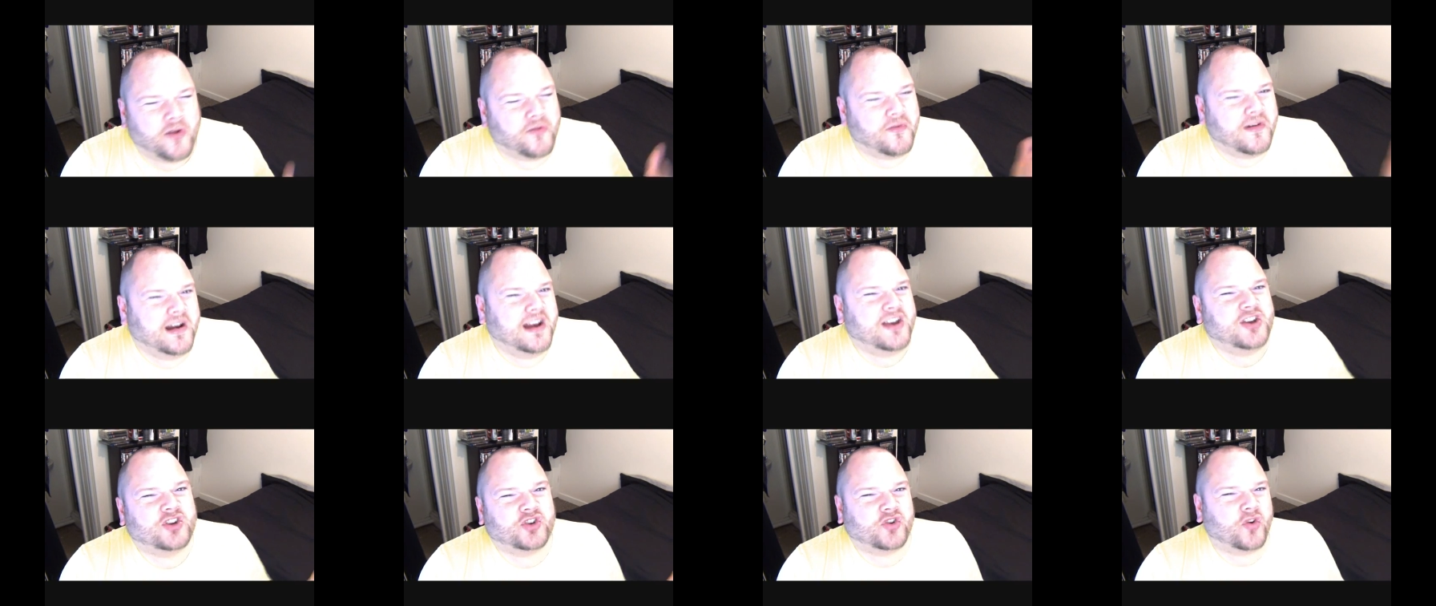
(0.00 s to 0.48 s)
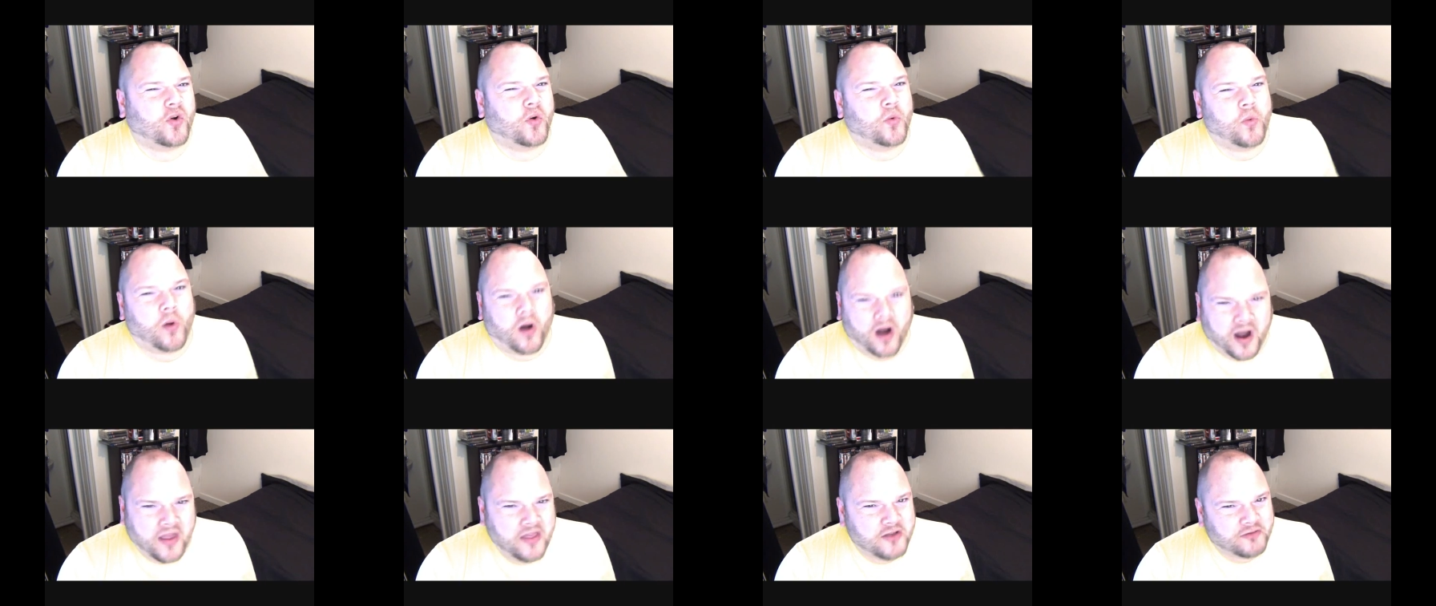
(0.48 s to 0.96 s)
We're not really sure
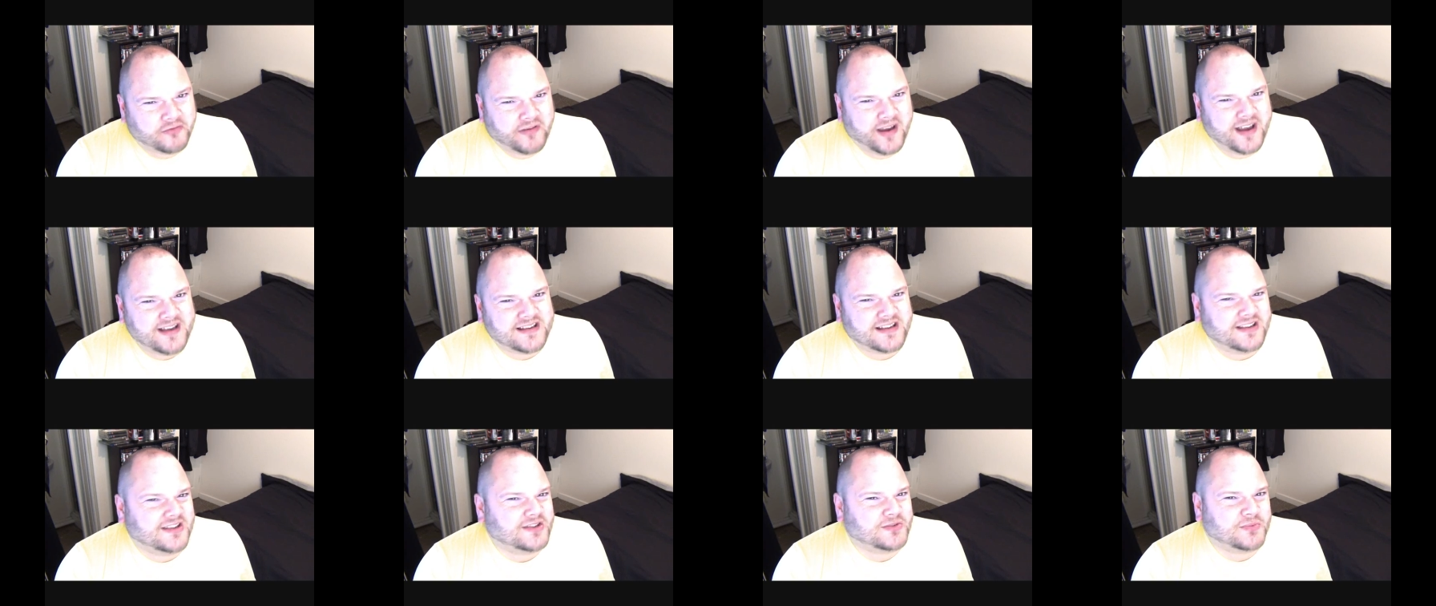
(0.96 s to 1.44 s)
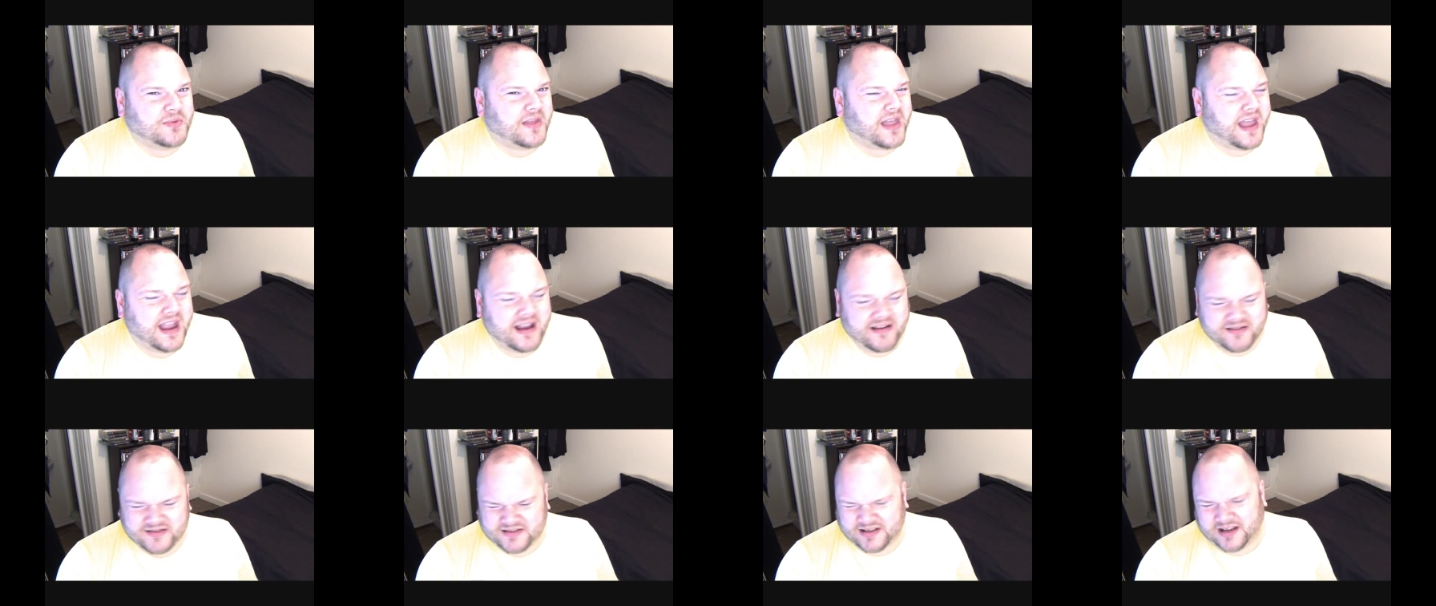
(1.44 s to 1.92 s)
why the reasons were
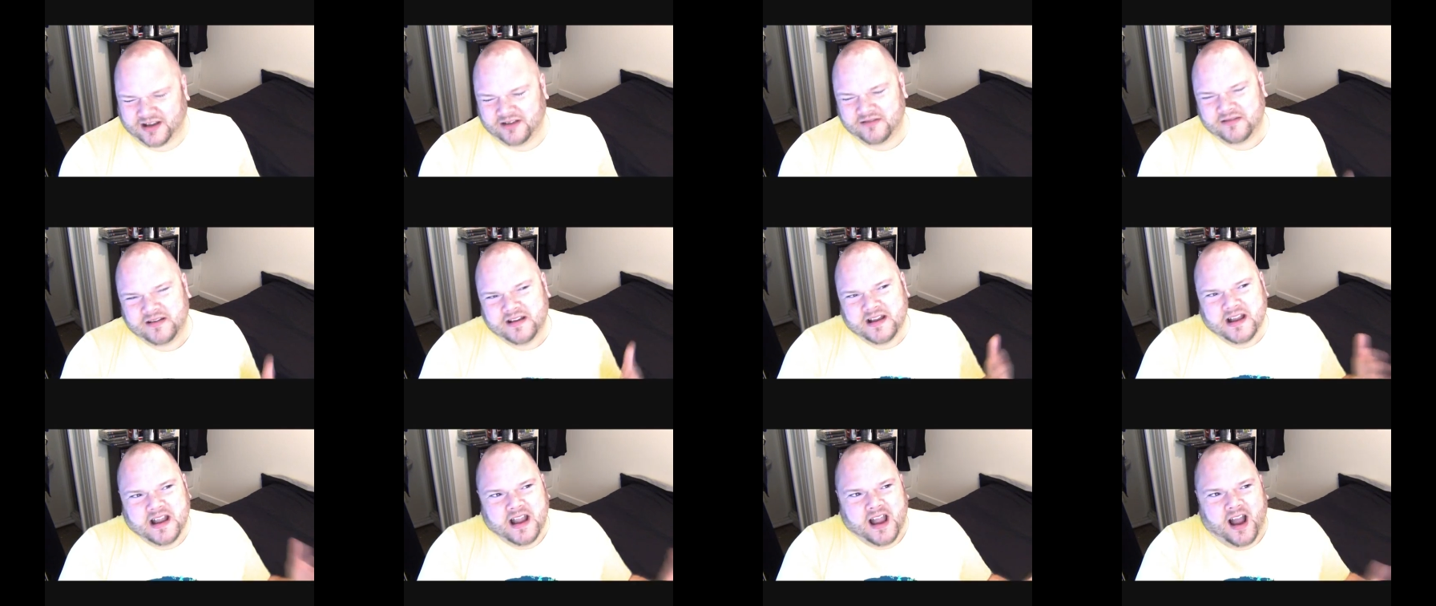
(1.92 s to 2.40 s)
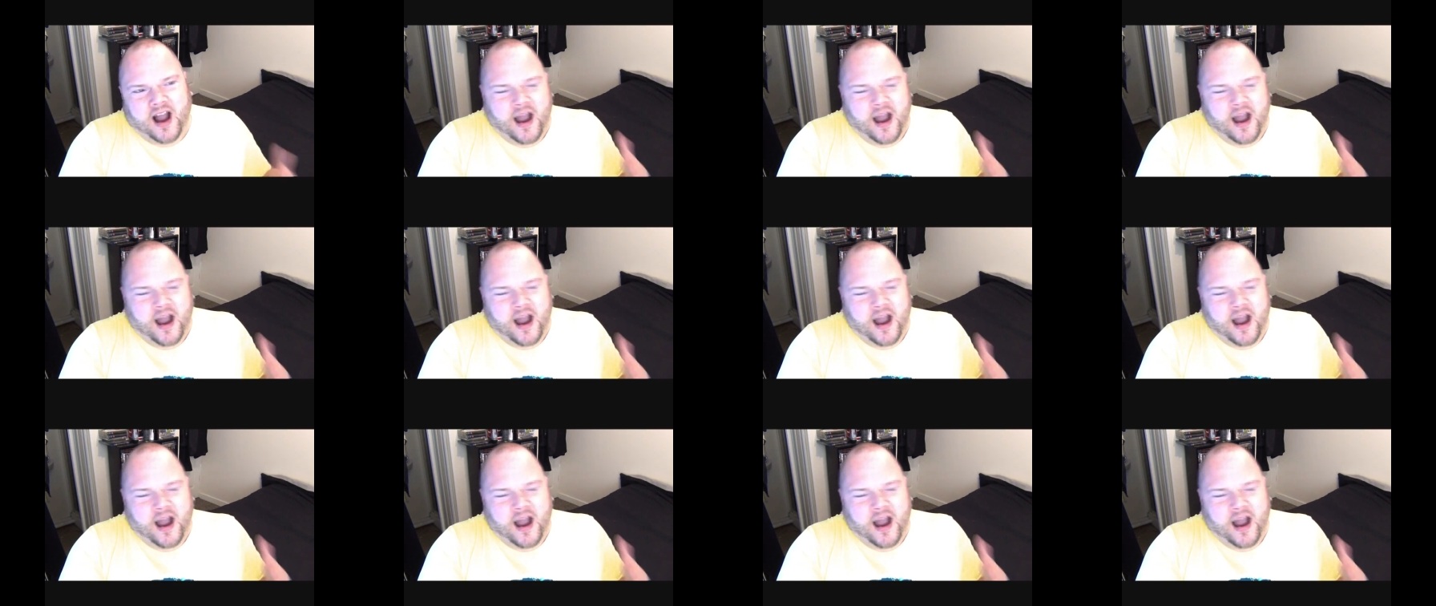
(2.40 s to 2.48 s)
there, so